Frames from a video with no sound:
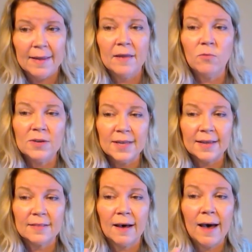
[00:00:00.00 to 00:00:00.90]
if we
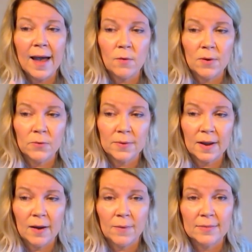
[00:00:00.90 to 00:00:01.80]
take the high road with
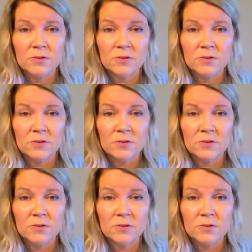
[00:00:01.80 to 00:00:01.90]
Chiron.